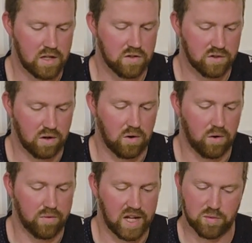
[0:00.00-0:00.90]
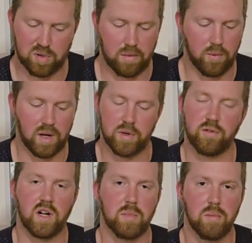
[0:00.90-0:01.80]
So that's probably what I'm going to
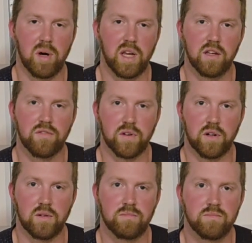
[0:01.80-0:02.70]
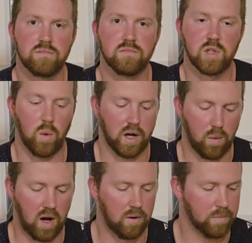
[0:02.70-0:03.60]
run on my bike for quite a
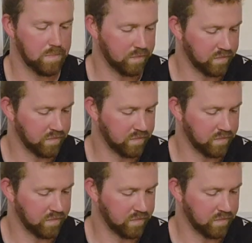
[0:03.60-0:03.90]
while.